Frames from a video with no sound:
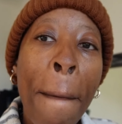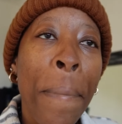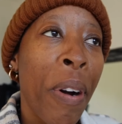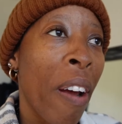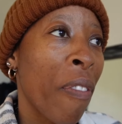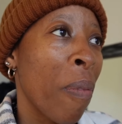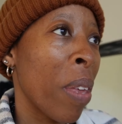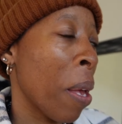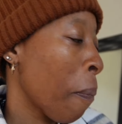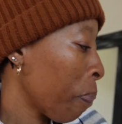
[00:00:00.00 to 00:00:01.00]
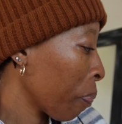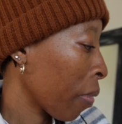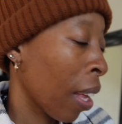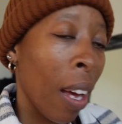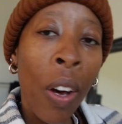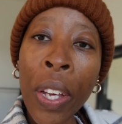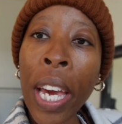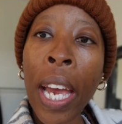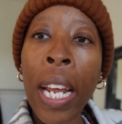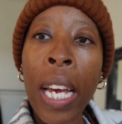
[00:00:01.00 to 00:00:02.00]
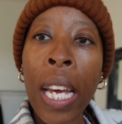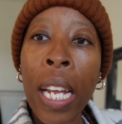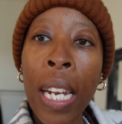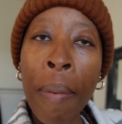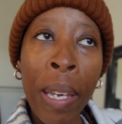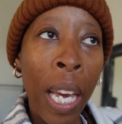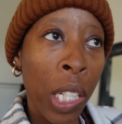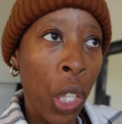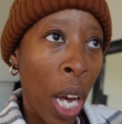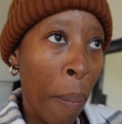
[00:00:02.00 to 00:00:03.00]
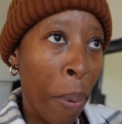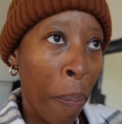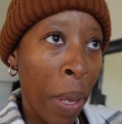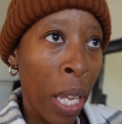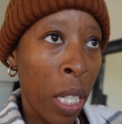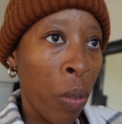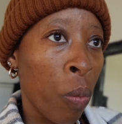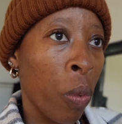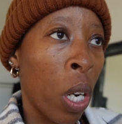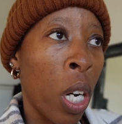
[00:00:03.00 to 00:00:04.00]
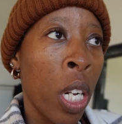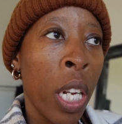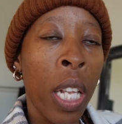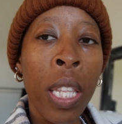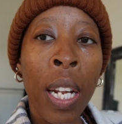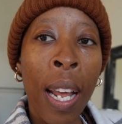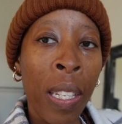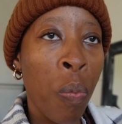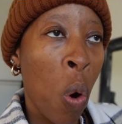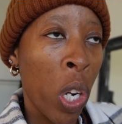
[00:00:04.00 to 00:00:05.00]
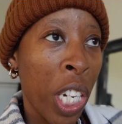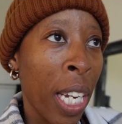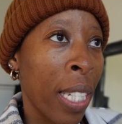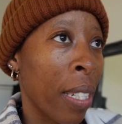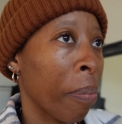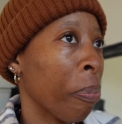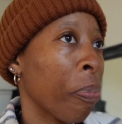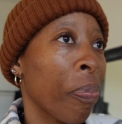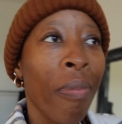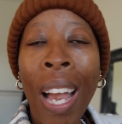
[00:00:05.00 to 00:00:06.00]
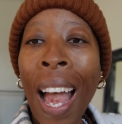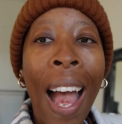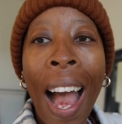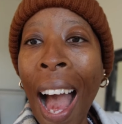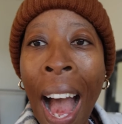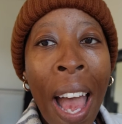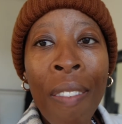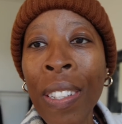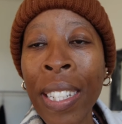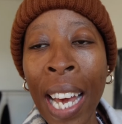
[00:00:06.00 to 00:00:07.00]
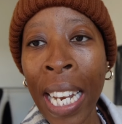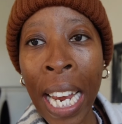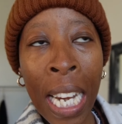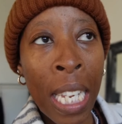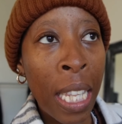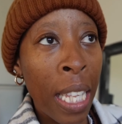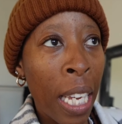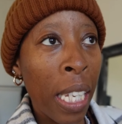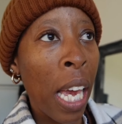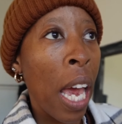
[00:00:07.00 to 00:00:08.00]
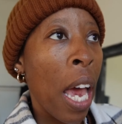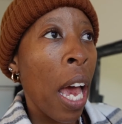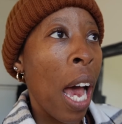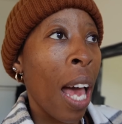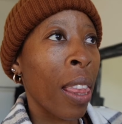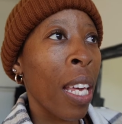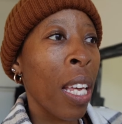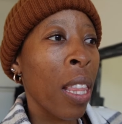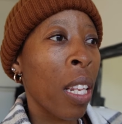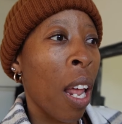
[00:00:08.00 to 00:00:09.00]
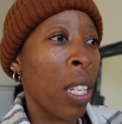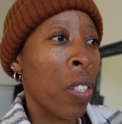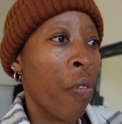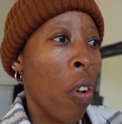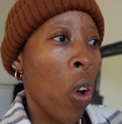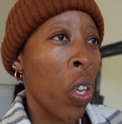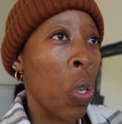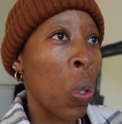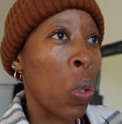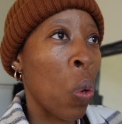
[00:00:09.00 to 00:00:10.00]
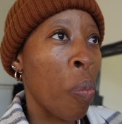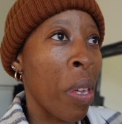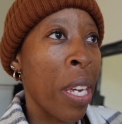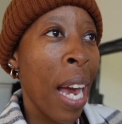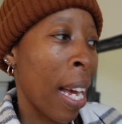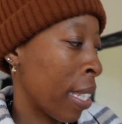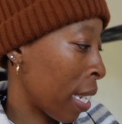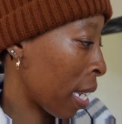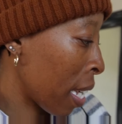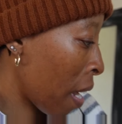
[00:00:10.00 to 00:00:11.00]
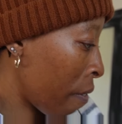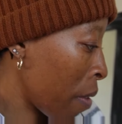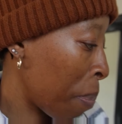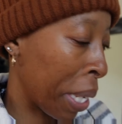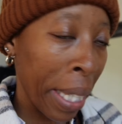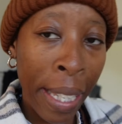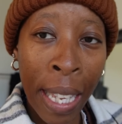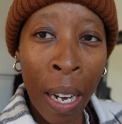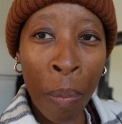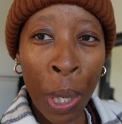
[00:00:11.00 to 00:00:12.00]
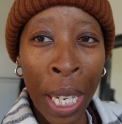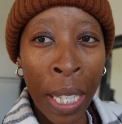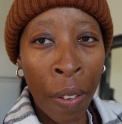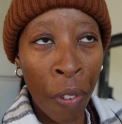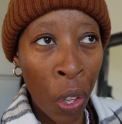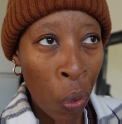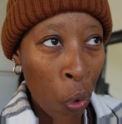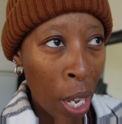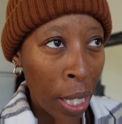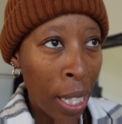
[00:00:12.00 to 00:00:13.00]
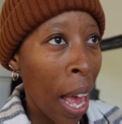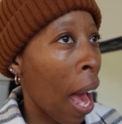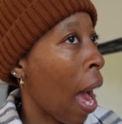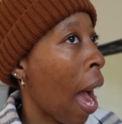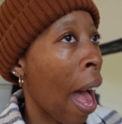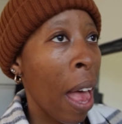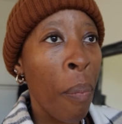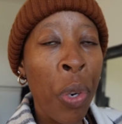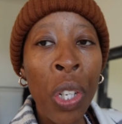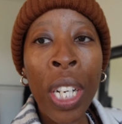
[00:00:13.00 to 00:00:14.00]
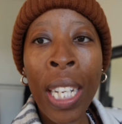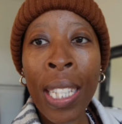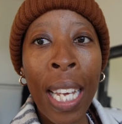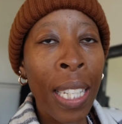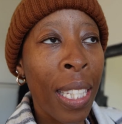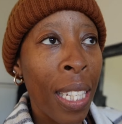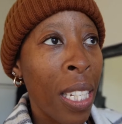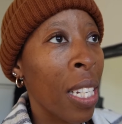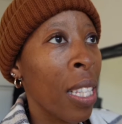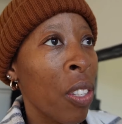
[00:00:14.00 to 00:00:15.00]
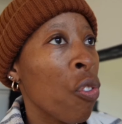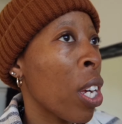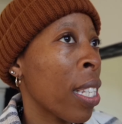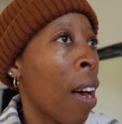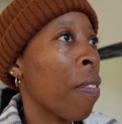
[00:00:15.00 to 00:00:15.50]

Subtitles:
Pray for me. Okay, let me catch you up a bit on the last project. I haven't done anything. I think in the last vlog you saw me cutting every piece that I'm gonna need for the dress. I am not gonna start stitching this dress